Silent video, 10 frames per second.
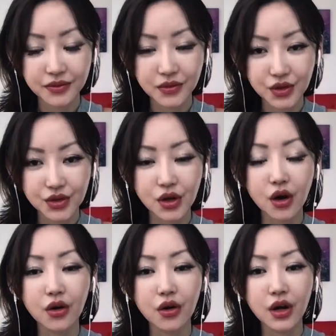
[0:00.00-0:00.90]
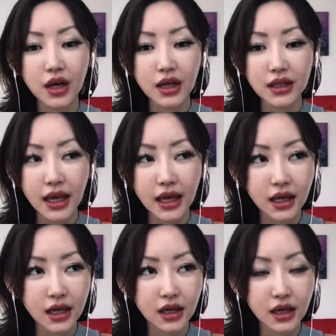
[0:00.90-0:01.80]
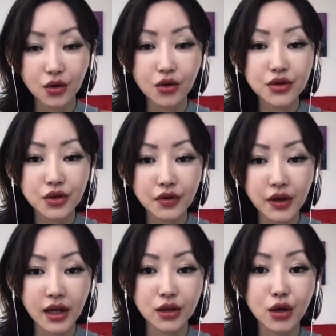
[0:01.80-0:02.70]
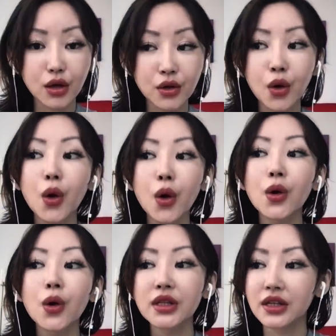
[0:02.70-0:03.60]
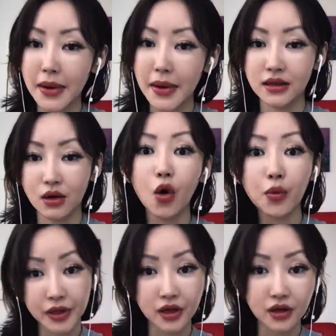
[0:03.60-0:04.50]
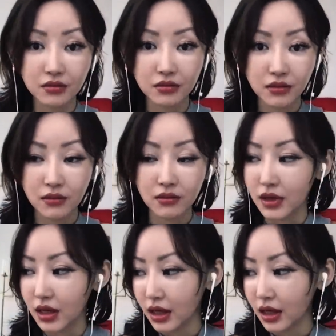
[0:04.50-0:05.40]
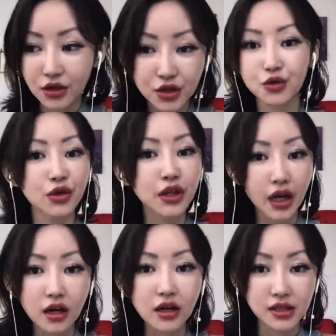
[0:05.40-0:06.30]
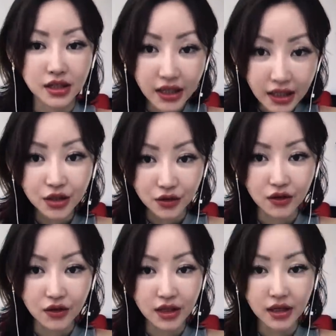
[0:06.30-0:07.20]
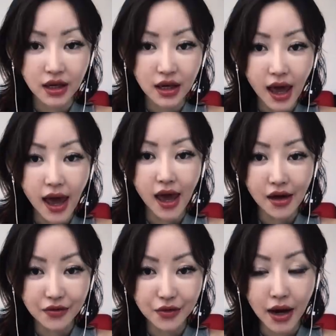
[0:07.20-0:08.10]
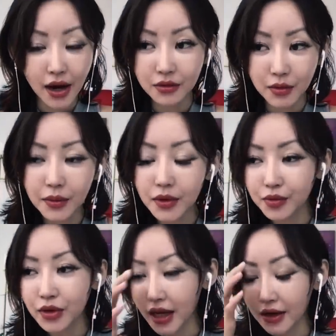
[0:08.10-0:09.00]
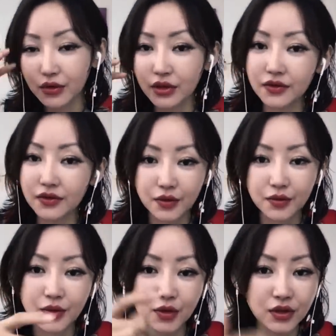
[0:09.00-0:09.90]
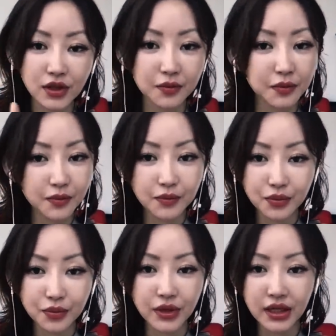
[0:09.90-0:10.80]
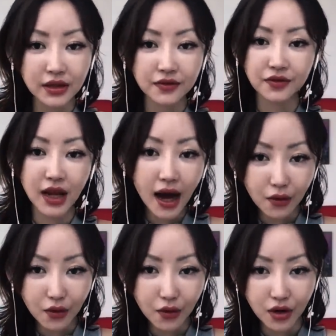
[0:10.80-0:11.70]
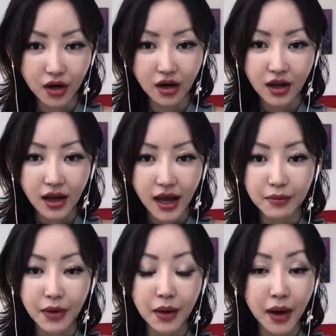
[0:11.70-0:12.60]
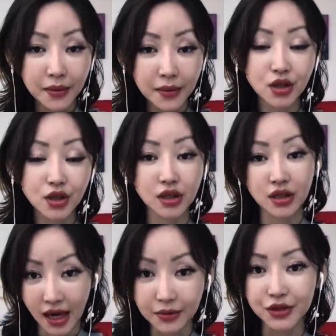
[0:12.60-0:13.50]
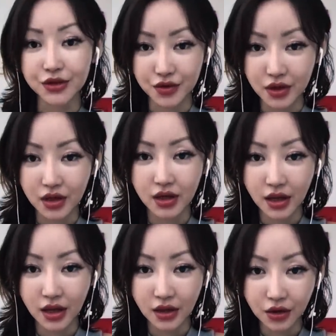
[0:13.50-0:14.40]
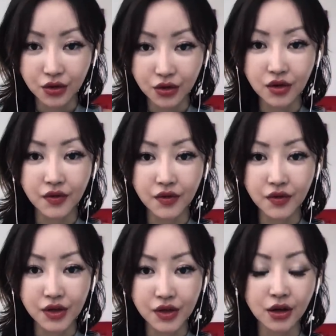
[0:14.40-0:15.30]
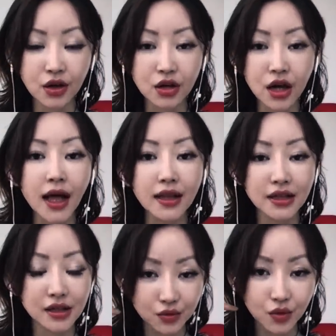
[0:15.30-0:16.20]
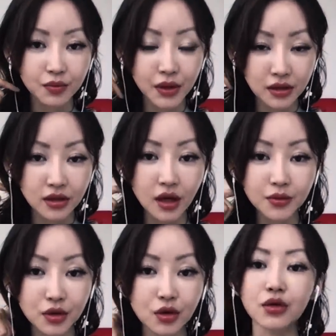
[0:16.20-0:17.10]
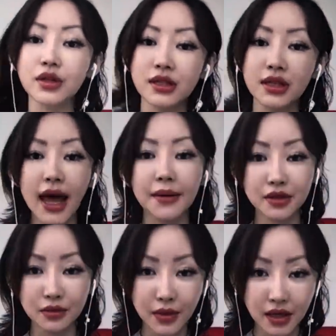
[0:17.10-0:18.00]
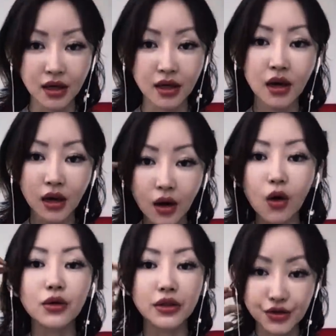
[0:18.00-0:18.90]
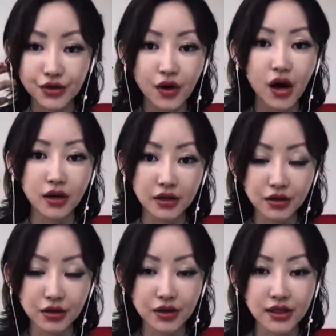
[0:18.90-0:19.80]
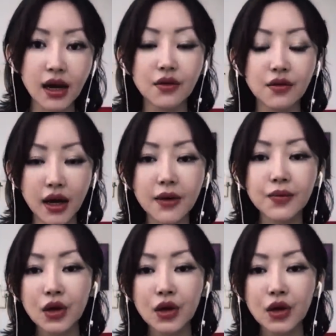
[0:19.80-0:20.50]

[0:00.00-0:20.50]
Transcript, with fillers: So they in North Korea they cultivate opium in the schoolyards, literally. Every I remember playing with cutie pretty flower and my mom studied chemistry in the university, and her colleagues were picked up to go to his labs making all these drugs to sell, right?